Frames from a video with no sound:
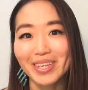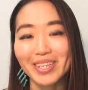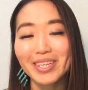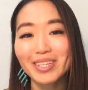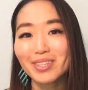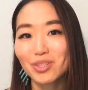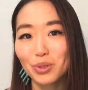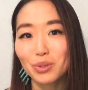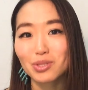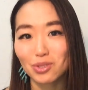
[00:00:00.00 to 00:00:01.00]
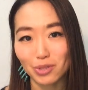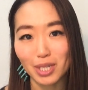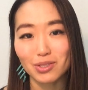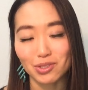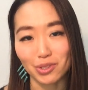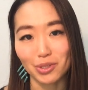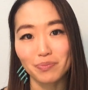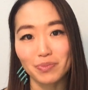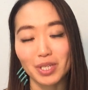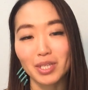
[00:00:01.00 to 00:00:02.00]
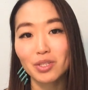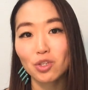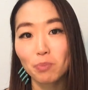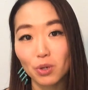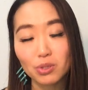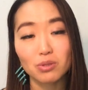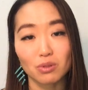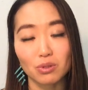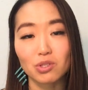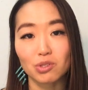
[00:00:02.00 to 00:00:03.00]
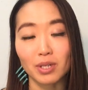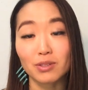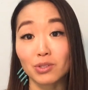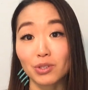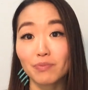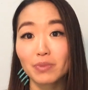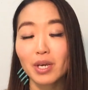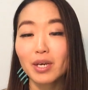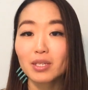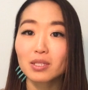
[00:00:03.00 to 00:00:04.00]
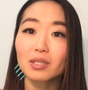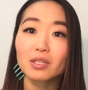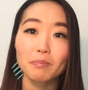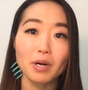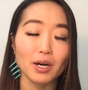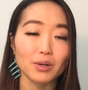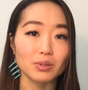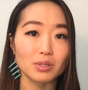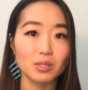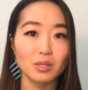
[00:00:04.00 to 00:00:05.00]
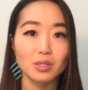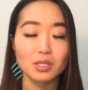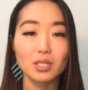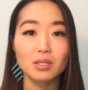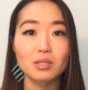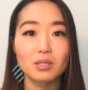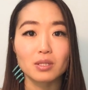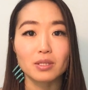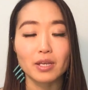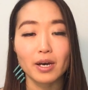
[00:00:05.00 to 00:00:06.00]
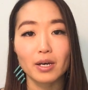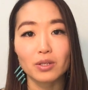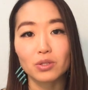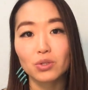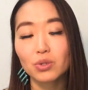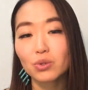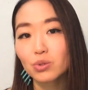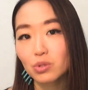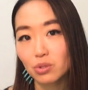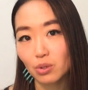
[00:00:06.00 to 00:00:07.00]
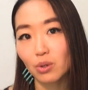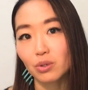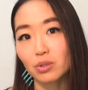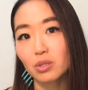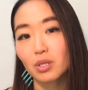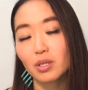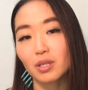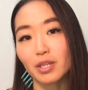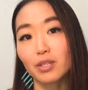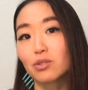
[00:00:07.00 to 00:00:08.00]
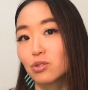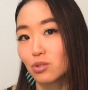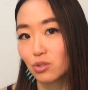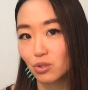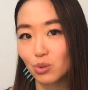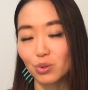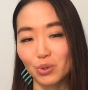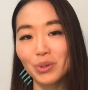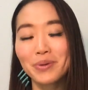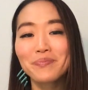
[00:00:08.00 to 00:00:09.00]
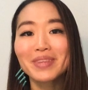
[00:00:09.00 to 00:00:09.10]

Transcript: in your structure, in your personal structure. Think about things that you thought that's you,